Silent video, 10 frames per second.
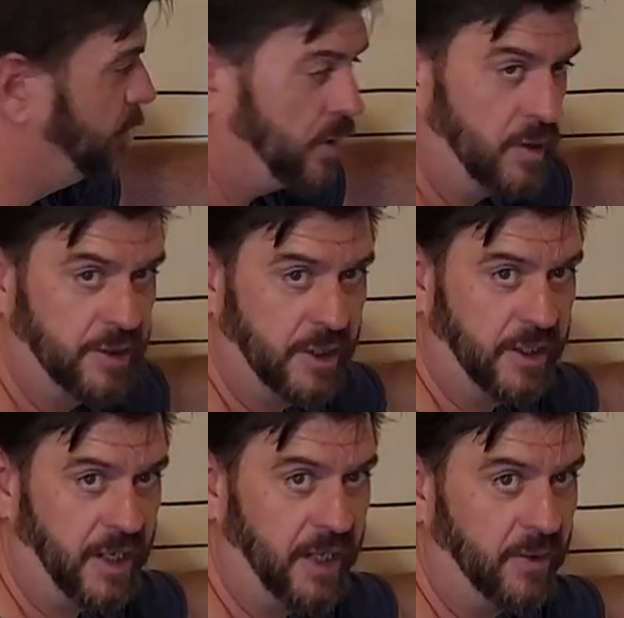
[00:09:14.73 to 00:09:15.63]
you purge the
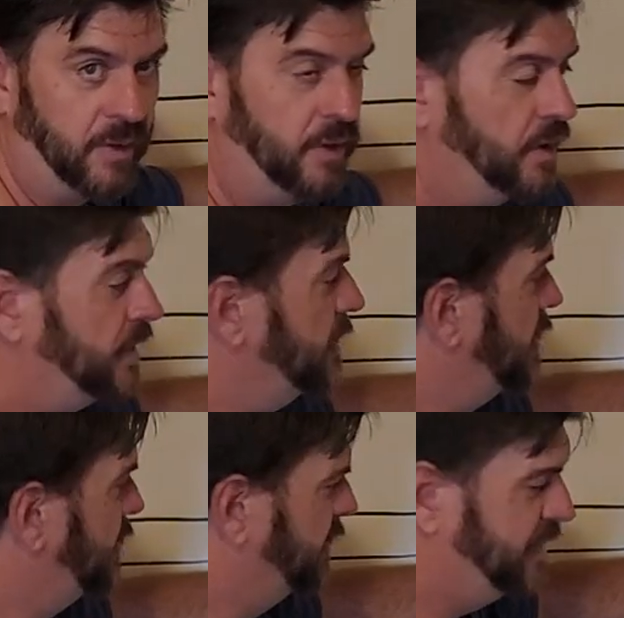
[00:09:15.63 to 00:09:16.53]
title.
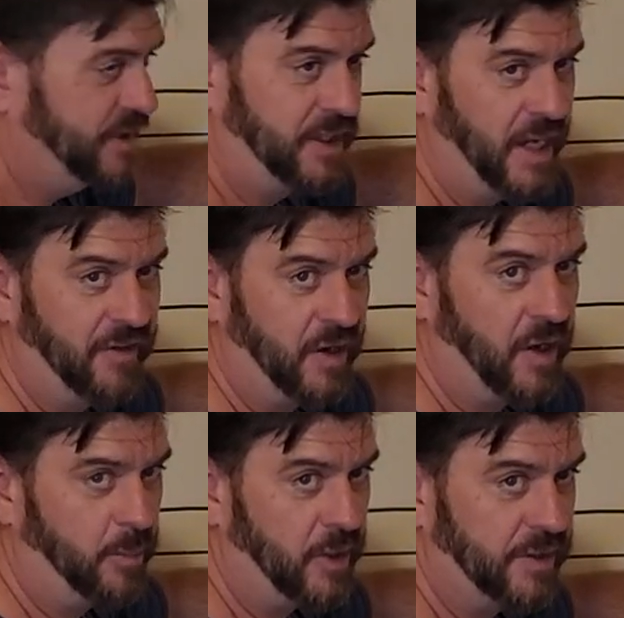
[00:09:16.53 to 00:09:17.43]
This is kind of an
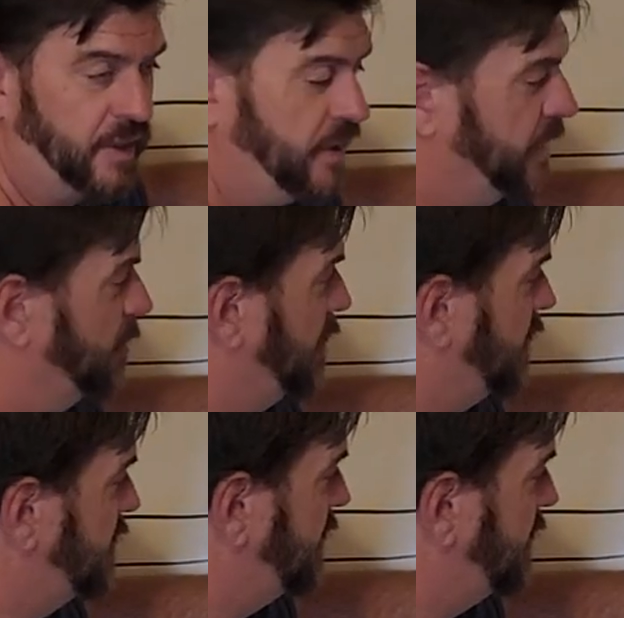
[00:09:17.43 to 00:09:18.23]
oddball scenario, but I've